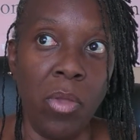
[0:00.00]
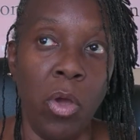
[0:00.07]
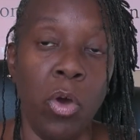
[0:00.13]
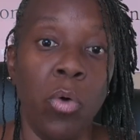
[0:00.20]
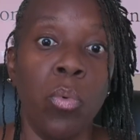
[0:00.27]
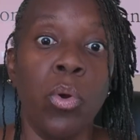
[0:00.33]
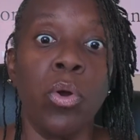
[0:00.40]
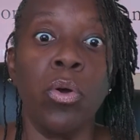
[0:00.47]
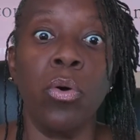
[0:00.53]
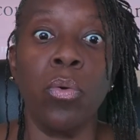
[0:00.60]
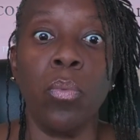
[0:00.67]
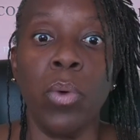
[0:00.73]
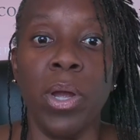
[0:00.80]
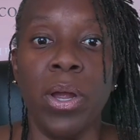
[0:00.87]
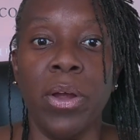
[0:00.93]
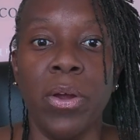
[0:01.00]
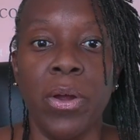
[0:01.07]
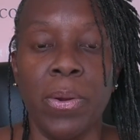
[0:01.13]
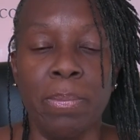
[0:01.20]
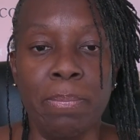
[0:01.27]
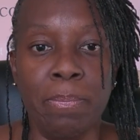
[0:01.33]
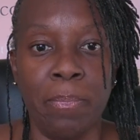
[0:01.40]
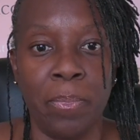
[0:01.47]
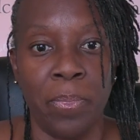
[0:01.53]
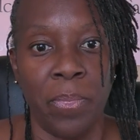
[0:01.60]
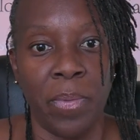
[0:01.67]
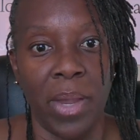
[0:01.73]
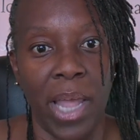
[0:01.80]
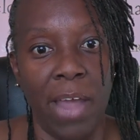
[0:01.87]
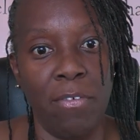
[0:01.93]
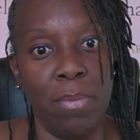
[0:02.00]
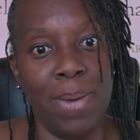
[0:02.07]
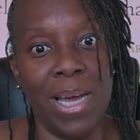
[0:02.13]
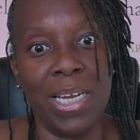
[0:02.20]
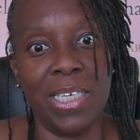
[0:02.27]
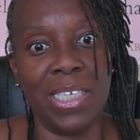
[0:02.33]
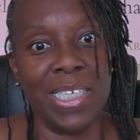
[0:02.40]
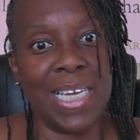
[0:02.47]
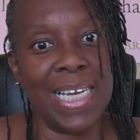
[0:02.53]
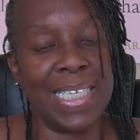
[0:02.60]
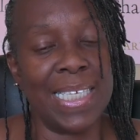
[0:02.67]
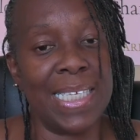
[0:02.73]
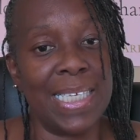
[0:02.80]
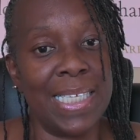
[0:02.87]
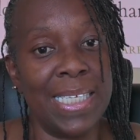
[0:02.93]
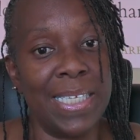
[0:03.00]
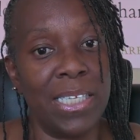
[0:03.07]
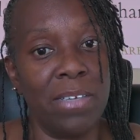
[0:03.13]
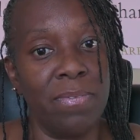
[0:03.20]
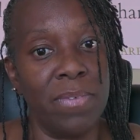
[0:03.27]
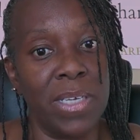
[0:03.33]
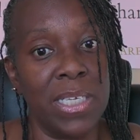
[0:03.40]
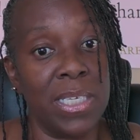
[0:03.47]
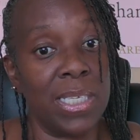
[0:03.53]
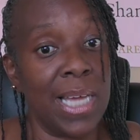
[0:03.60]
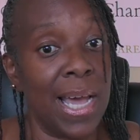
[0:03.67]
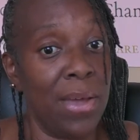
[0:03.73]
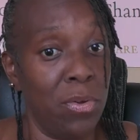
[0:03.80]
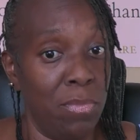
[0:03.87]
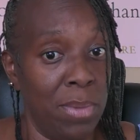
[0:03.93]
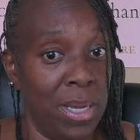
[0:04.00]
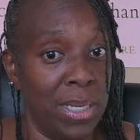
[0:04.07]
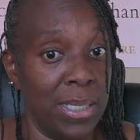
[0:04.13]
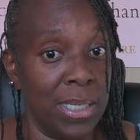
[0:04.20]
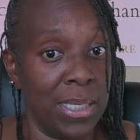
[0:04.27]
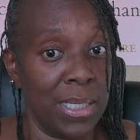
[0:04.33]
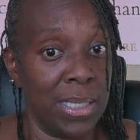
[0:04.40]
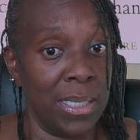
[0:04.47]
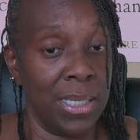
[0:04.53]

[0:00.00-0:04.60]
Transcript: a world where everybody just has a sense of entitlement.